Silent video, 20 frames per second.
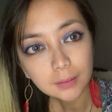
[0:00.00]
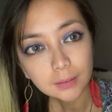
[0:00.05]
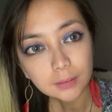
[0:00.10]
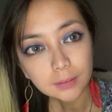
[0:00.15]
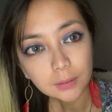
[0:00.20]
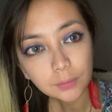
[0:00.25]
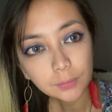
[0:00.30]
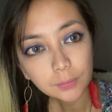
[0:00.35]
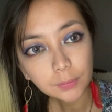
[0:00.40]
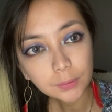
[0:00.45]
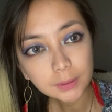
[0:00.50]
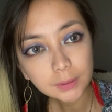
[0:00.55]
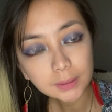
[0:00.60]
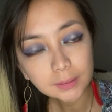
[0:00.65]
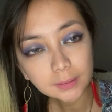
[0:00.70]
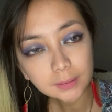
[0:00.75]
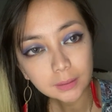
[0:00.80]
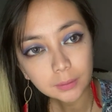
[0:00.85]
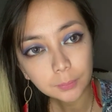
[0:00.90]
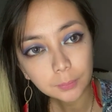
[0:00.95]
Of course, it's
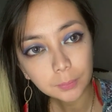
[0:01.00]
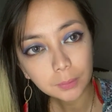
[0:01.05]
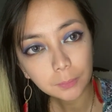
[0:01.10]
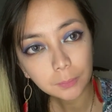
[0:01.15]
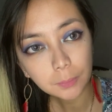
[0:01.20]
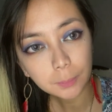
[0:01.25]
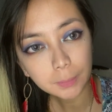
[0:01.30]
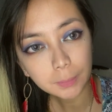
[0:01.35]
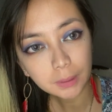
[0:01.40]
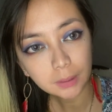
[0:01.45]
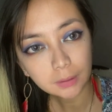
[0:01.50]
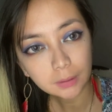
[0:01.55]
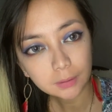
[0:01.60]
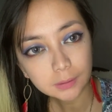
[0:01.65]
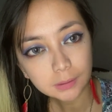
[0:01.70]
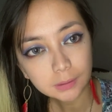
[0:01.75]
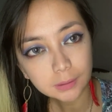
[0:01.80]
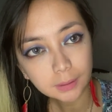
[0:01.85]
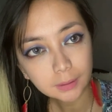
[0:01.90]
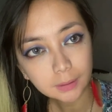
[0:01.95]
not a real one, but it looks
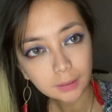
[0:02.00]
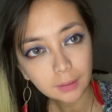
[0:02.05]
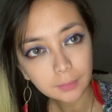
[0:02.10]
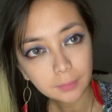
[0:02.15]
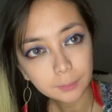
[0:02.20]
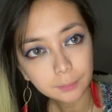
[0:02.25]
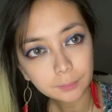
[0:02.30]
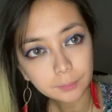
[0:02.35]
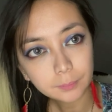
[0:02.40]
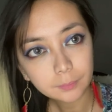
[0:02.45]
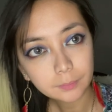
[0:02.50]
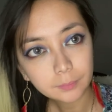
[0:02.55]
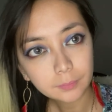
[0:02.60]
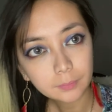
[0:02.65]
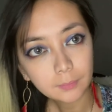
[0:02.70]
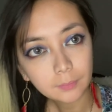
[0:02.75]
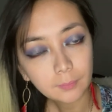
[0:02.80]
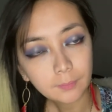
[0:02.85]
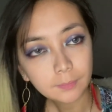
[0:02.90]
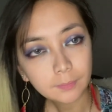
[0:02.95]
like them.
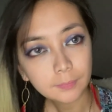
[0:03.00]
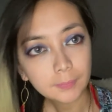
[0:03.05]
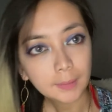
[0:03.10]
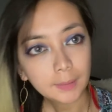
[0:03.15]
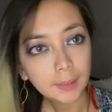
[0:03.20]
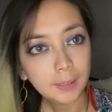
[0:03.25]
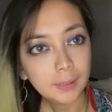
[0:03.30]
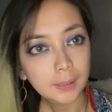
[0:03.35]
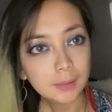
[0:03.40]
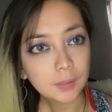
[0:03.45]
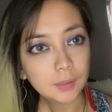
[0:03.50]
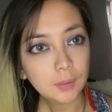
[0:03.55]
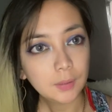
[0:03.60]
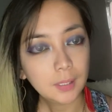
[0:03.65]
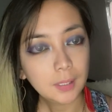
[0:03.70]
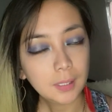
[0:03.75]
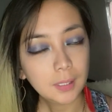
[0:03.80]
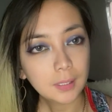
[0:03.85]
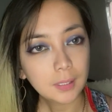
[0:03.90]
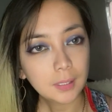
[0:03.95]
So
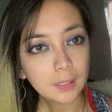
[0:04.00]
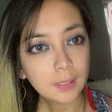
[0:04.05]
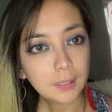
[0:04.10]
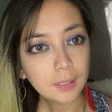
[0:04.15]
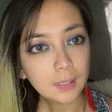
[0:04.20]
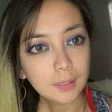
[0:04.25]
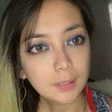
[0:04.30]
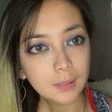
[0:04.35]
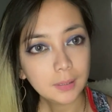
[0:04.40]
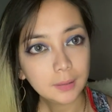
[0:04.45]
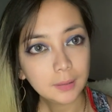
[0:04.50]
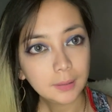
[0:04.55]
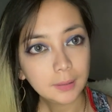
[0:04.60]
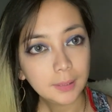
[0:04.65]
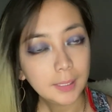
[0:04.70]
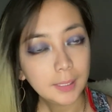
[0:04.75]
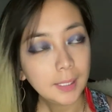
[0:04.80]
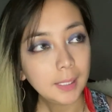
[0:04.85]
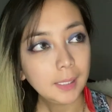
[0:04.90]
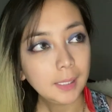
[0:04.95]
there.
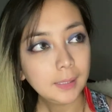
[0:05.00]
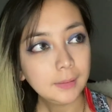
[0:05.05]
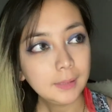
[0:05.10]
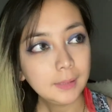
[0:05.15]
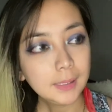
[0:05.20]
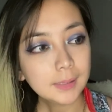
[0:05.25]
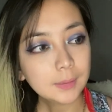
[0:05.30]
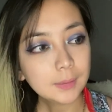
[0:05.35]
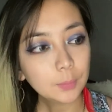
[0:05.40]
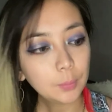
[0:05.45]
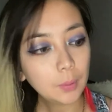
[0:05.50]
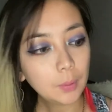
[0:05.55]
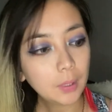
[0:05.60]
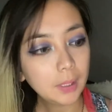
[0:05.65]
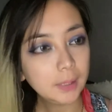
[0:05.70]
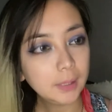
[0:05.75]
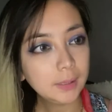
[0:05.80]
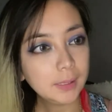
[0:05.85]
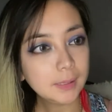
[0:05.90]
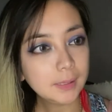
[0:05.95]
And this
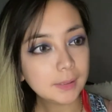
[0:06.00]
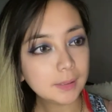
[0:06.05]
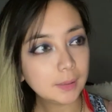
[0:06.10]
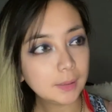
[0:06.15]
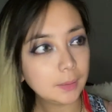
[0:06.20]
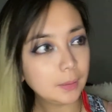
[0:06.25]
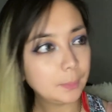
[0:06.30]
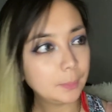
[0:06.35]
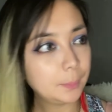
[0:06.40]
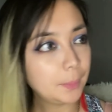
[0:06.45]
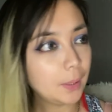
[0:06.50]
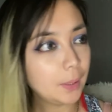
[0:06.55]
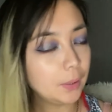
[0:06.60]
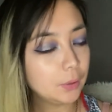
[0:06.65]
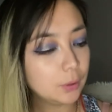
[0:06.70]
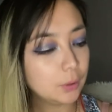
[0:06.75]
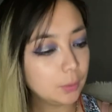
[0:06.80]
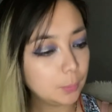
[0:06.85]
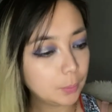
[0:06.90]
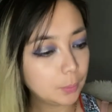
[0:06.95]
one is a
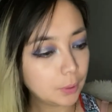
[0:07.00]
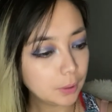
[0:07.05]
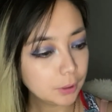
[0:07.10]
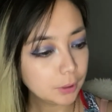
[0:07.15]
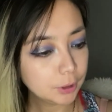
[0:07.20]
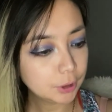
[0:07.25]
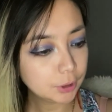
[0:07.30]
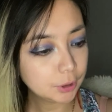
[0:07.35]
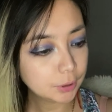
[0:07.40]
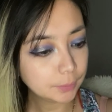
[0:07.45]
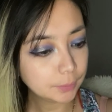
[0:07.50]
powder brush.